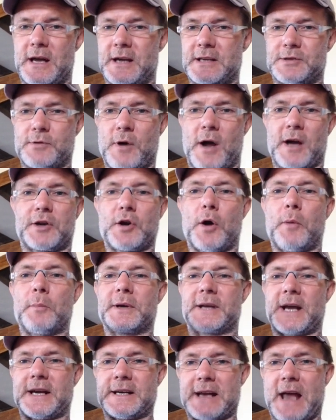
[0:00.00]
It's quite a
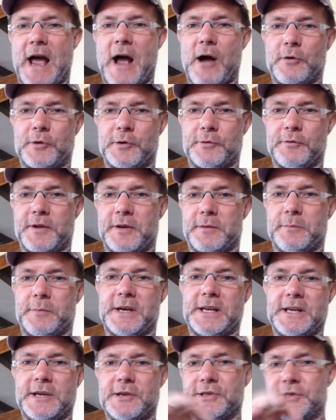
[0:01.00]
complicated algorithm,
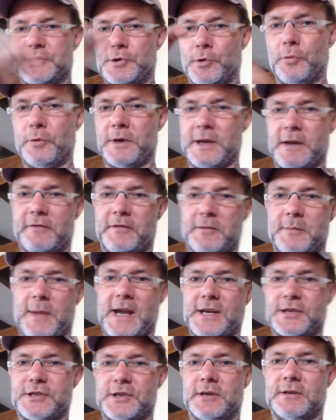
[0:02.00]
but it uses all the
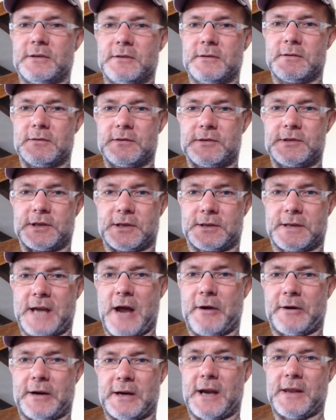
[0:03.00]
information to
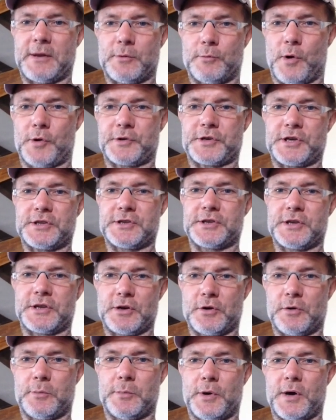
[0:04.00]
calculate the wattage that
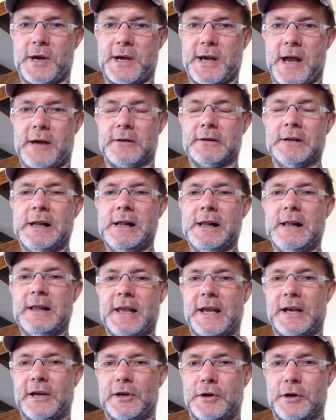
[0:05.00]
you're putting out,
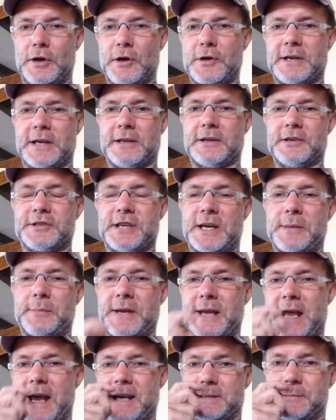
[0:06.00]
including the
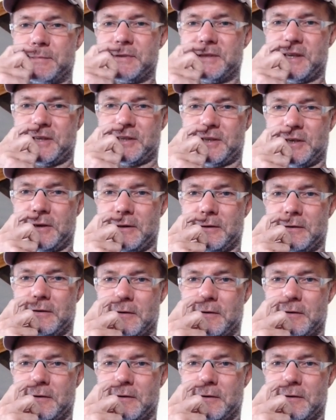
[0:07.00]
GPS position